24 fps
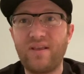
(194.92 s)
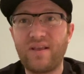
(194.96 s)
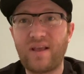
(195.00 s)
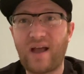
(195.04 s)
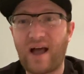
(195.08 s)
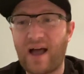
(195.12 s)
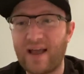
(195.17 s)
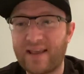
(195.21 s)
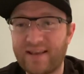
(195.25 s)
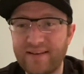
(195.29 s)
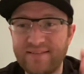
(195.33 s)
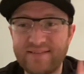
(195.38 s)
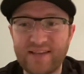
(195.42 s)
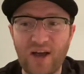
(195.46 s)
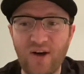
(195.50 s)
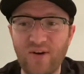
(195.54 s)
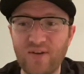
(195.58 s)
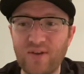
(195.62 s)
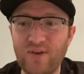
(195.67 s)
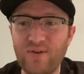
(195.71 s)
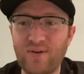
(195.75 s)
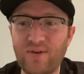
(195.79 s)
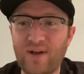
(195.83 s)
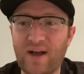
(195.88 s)
I can
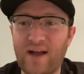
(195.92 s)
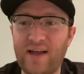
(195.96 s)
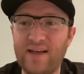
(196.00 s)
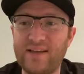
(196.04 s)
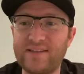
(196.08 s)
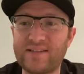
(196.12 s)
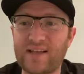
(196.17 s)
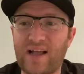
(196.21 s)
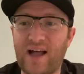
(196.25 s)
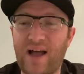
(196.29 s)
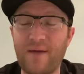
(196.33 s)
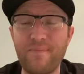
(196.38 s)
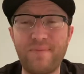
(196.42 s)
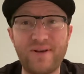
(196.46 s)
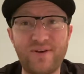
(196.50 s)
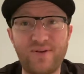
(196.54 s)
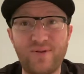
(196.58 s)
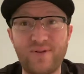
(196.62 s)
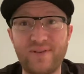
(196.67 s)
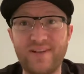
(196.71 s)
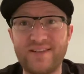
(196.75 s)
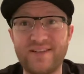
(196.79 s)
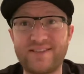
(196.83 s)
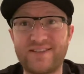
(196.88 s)
tell you guys, I've been
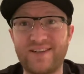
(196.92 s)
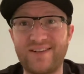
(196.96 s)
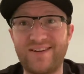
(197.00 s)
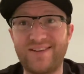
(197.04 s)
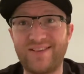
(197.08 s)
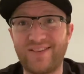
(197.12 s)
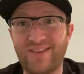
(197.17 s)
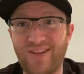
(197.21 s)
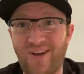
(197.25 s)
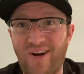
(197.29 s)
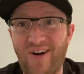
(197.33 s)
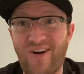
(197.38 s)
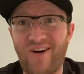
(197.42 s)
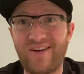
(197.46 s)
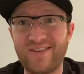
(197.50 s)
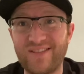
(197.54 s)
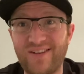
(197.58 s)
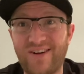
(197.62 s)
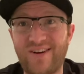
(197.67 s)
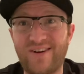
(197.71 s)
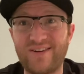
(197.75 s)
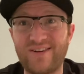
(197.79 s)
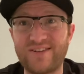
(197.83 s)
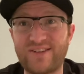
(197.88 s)
doing this a
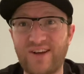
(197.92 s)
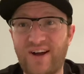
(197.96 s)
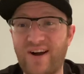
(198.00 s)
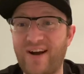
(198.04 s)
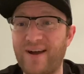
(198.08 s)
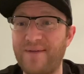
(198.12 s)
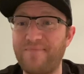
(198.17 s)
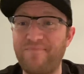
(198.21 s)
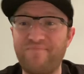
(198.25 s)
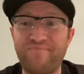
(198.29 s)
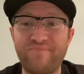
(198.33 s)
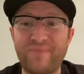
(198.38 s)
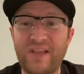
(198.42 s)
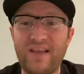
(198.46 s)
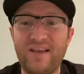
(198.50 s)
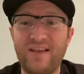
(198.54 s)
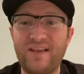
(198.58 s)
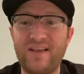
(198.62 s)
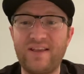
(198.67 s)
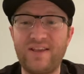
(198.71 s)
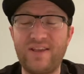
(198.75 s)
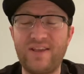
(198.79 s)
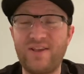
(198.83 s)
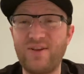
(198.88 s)
long, long time.
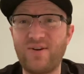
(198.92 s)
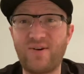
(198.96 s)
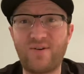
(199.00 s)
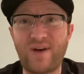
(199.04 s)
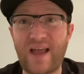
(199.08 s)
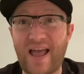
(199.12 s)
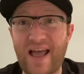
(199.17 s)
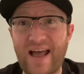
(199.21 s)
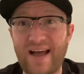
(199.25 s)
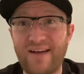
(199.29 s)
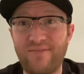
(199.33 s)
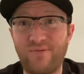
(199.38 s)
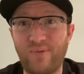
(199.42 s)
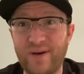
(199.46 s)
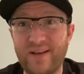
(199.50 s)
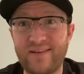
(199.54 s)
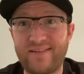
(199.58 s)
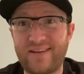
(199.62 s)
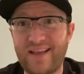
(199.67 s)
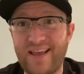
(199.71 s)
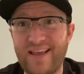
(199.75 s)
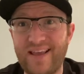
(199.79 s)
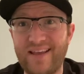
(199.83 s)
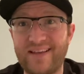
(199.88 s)
You don't have what
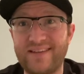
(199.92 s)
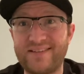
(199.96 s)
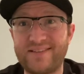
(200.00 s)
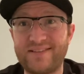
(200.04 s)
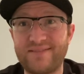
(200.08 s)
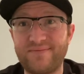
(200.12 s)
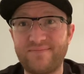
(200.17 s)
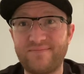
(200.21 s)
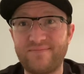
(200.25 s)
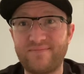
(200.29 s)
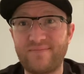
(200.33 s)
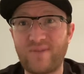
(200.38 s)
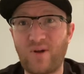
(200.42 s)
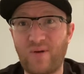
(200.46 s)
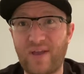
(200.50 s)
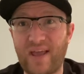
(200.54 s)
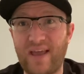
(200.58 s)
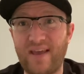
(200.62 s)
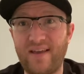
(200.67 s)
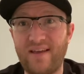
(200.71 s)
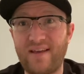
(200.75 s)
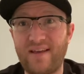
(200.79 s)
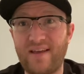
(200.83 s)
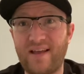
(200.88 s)
it takes,
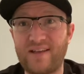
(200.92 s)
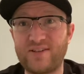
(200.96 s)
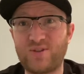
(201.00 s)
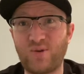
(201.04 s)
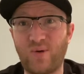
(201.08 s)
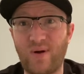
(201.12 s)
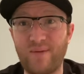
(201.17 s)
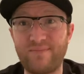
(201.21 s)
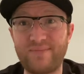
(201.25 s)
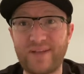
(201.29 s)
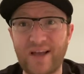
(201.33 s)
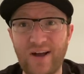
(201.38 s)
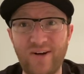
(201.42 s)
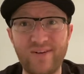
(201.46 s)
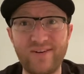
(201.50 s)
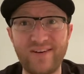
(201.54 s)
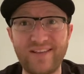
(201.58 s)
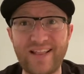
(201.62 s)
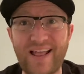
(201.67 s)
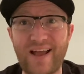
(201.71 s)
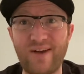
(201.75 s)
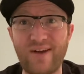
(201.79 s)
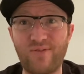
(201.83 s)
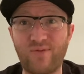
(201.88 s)
okay? So I'm telling
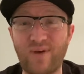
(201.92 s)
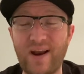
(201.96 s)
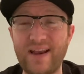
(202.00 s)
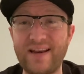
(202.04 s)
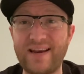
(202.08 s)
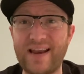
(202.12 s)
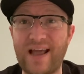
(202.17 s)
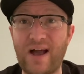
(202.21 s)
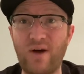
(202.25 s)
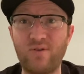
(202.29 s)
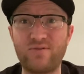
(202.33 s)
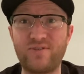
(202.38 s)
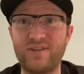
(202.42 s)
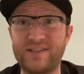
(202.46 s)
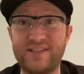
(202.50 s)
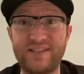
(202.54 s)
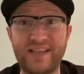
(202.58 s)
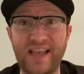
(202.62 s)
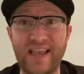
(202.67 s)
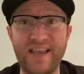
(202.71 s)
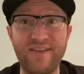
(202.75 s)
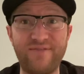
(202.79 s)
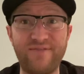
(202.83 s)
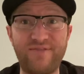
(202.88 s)
you that right now to
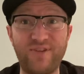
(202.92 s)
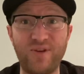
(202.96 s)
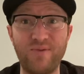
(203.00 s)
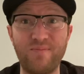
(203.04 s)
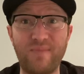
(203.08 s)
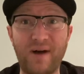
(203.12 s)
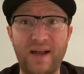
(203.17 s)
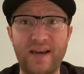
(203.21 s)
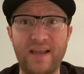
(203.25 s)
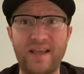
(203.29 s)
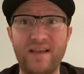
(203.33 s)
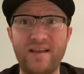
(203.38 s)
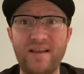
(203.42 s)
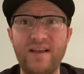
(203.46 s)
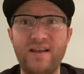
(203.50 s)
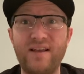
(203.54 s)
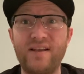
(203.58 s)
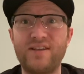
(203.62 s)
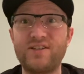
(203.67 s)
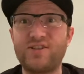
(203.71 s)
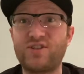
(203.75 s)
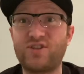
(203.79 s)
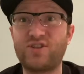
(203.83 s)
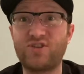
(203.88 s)
save you money.
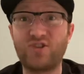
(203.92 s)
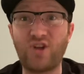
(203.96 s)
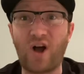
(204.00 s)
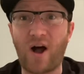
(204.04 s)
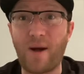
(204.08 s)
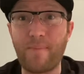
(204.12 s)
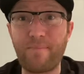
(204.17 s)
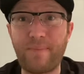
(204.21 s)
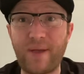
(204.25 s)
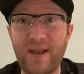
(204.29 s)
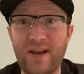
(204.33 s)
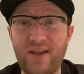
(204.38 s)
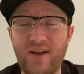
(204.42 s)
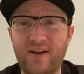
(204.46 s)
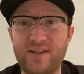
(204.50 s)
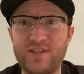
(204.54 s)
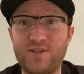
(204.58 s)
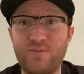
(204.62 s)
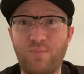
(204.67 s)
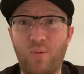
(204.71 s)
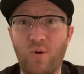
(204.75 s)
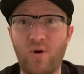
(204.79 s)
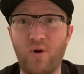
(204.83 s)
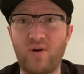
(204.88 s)
Stop betting on
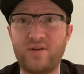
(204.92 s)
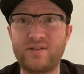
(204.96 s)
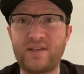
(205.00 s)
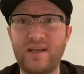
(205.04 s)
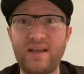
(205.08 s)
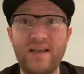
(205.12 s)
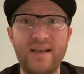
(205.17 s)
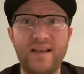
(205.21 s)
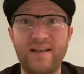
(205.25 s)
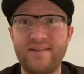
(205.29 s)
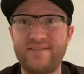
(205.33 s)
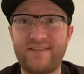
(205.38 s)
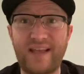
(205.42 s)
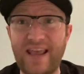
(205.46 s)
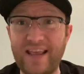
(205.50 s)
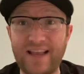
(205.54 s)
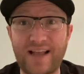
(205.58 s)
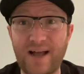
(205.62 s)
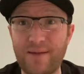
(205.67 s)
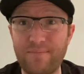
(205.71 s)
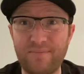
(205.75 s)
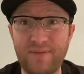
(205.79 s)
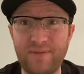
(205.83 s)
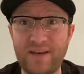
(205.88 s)
sports.
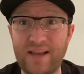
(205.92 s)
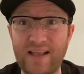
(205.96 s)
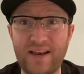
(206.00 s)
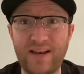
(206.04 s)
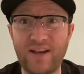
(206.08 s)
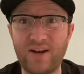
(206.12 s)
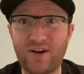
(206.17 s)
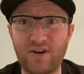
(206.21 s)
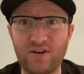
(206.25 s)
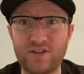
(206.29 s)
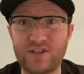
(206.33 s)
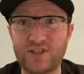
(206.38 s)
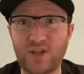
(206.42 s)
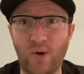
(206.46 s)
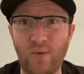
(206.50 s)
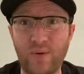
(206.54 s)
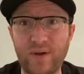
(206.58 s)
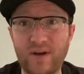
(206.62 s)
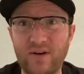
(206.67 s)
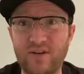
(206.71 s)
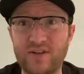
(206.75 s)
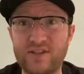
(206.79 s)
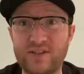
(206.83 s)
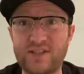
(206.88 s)
Take up knitting or
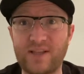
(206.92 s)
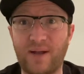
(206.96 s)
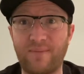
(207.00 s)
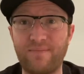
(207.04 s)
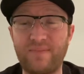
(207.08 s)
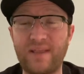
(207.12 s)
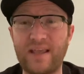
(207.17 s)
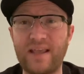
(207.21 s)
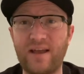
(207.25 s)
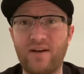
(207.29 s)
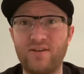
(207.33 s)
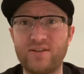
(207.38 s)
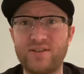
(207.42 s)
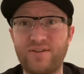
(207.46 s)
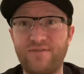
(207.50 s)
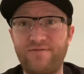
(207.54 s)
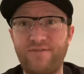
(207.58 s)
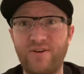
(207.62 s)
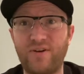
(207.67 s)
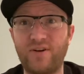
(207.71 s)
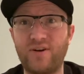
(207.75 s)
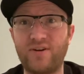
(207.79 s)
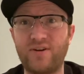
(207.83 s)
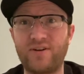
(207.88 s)
sewing or something else to
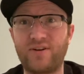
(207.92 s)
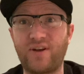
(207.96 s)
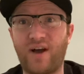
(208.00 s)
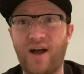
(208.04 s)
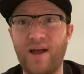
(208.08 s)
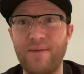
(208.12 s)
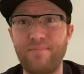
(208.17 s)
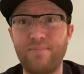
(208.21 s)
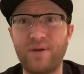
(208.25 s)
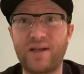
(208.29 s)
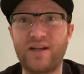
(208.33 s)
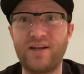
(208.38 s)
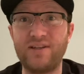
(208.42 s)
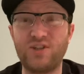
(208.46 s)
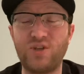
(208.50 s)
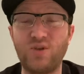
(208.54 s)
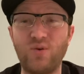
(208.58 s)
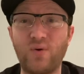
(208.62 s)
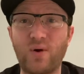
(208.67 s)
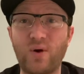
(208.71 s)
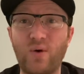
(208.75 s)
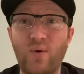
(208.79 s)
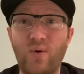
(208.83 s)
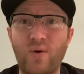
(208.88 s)
fill your time, because
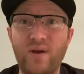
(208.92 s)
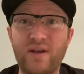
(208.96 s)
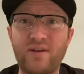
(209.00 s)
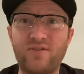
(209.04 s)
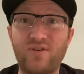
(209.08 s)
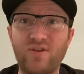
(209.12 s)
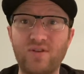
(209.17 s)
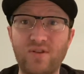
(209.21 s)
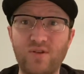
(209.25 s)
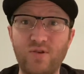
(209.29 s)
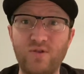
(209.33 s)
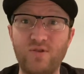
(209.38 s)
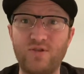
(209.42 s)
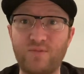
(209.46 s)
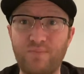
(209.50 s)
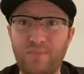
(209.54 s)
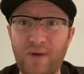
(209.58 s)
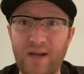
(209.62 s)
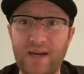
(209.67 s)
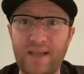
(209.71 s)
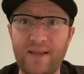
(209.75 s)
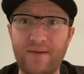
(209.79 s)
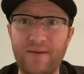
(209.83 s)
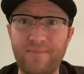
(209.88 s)
you're going to lose
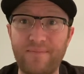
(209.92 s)
money.